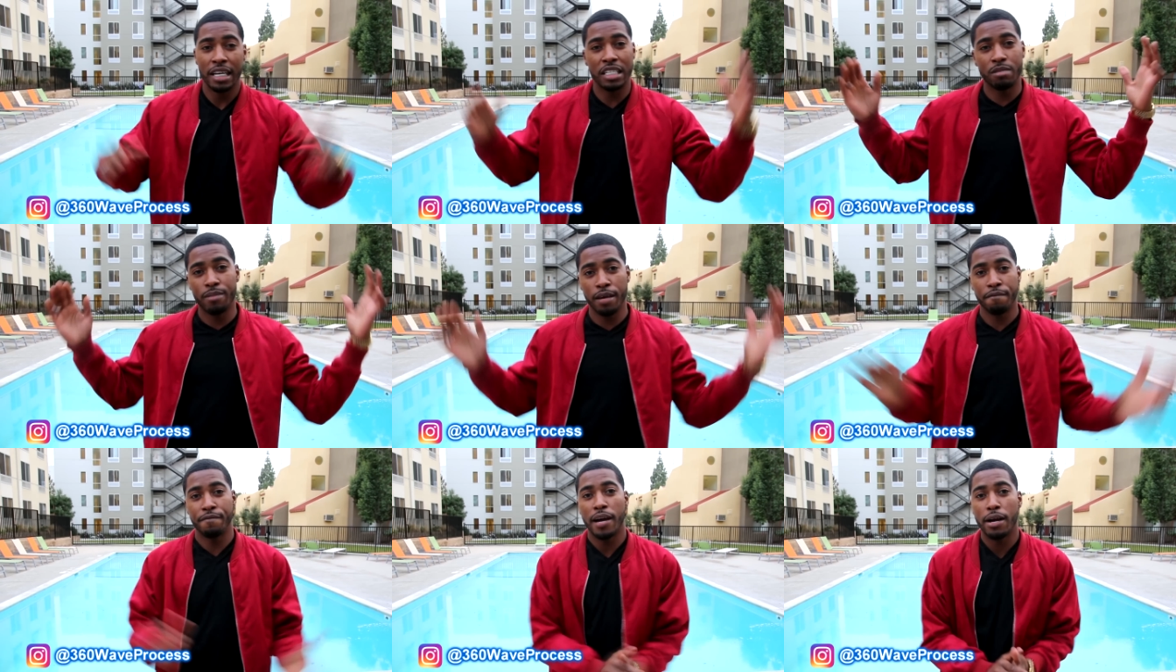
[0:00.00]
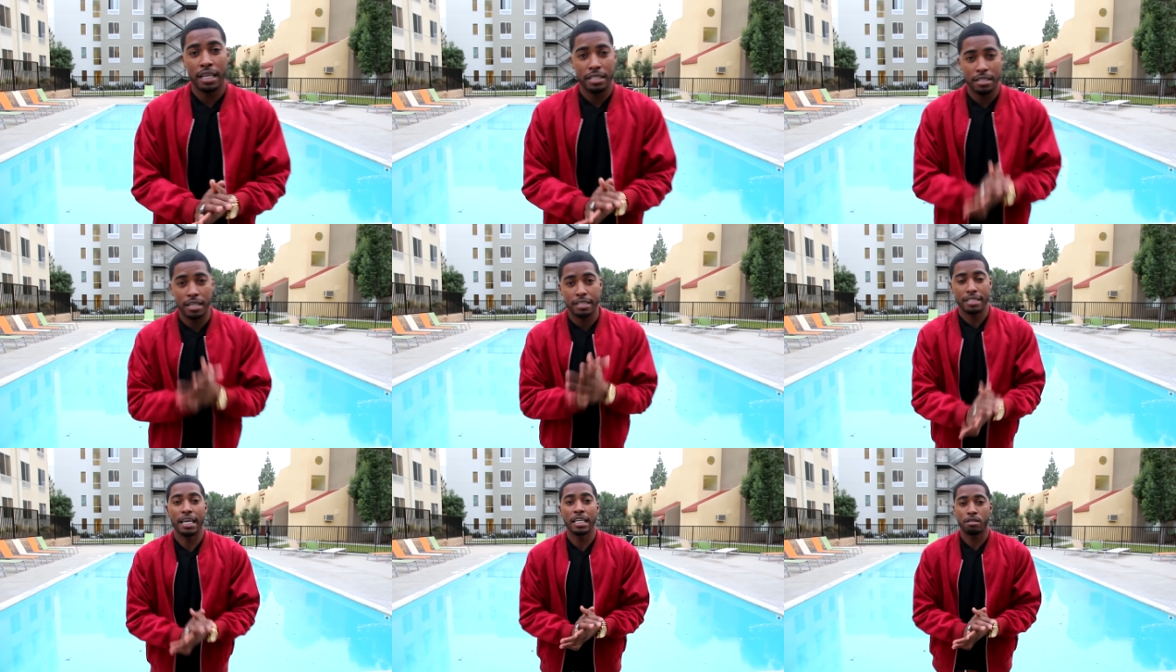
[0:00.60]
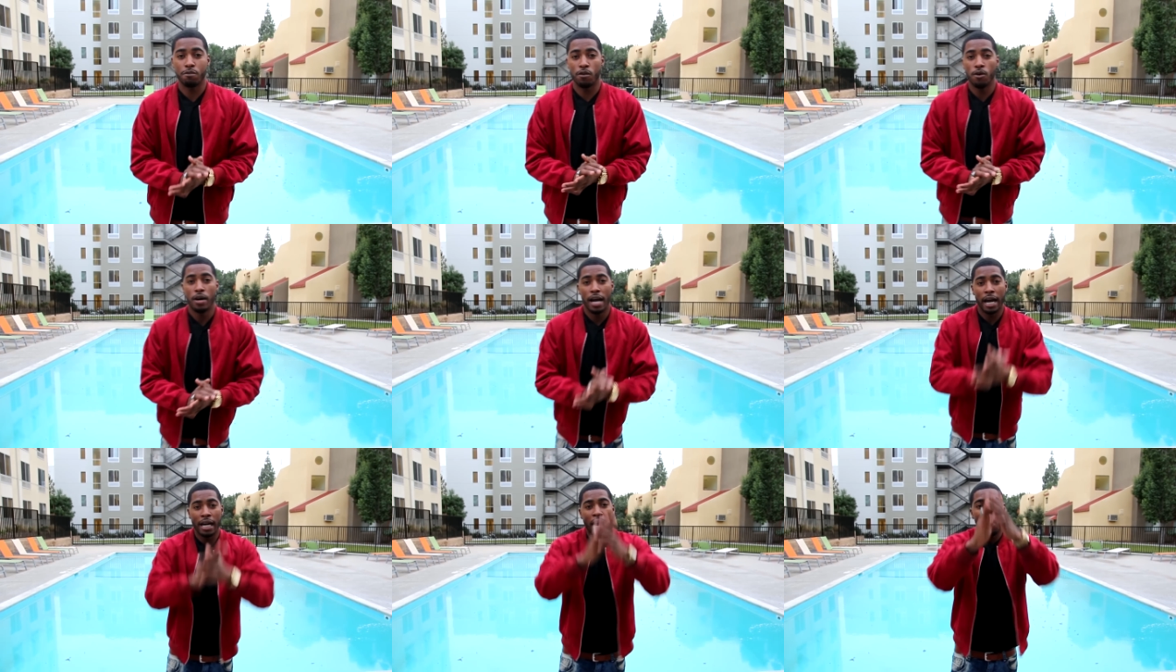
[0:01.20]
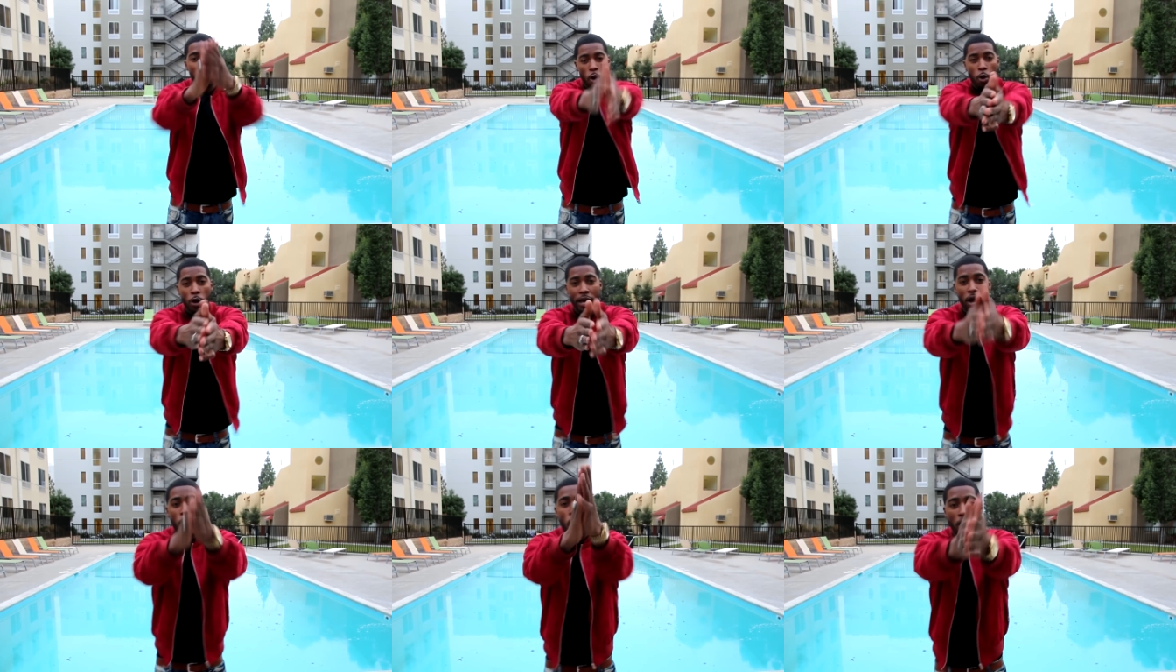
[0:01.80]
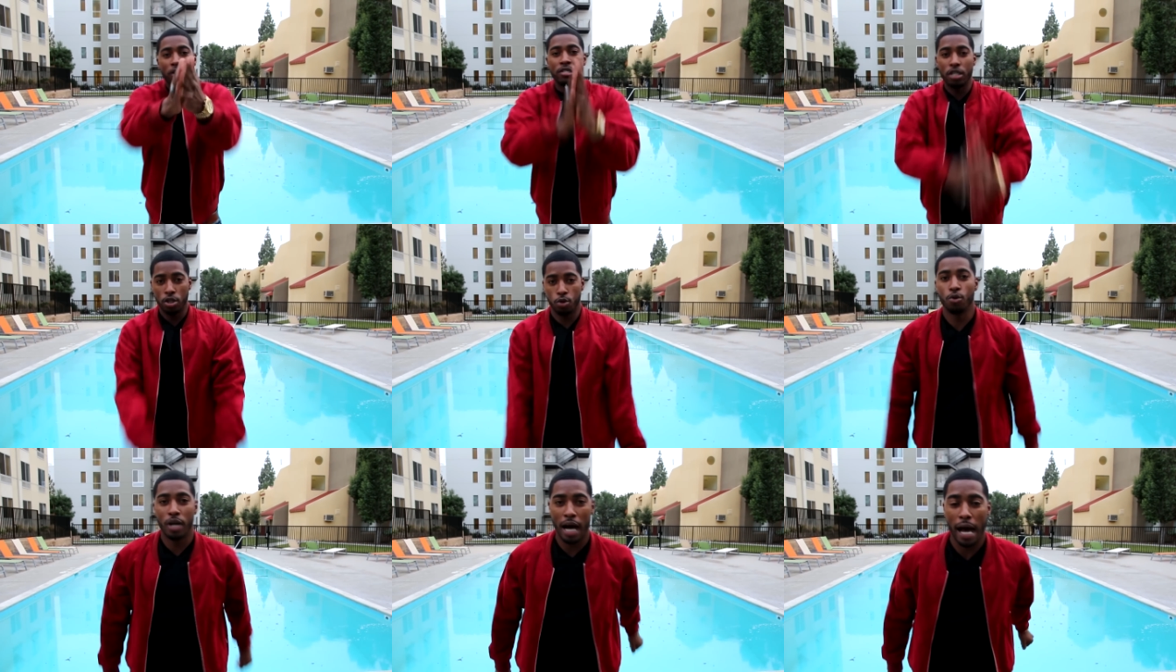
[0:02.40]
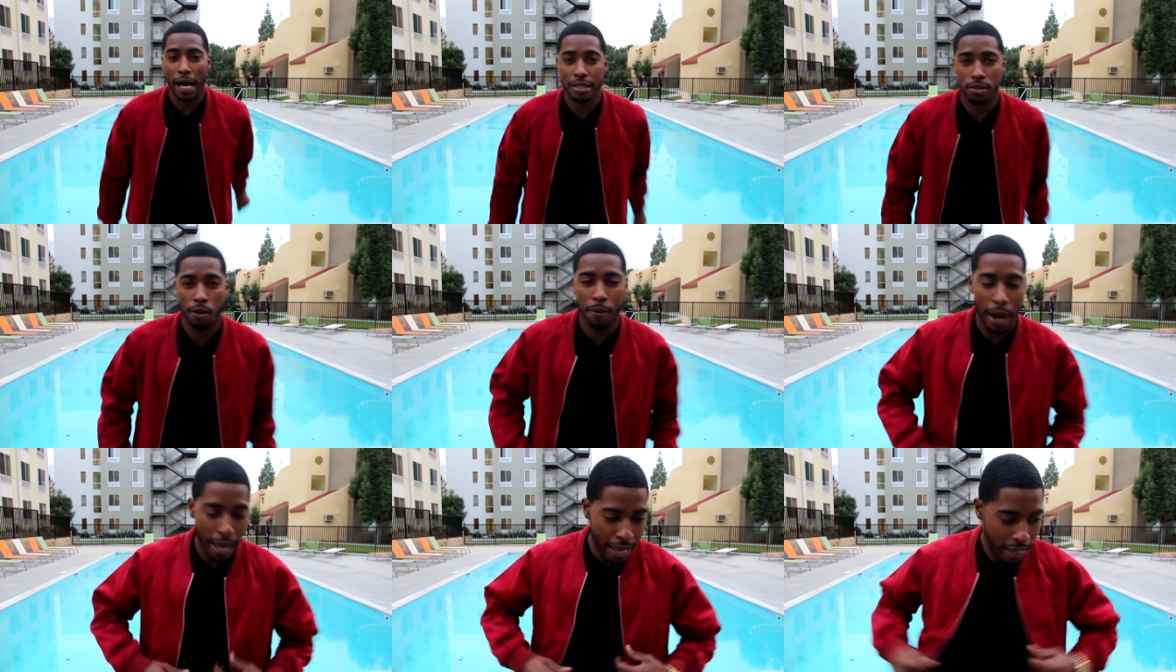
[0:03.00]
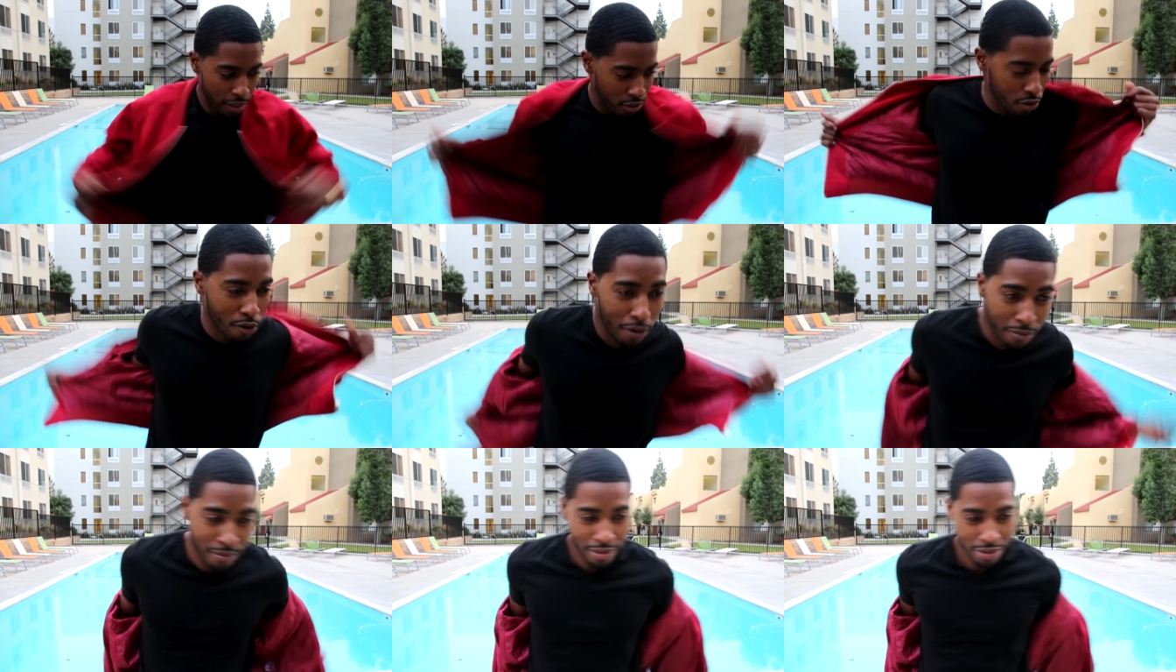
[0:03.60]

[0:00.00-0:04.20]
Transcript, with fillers: It's been very successful and I owe it all to you guys, all right? So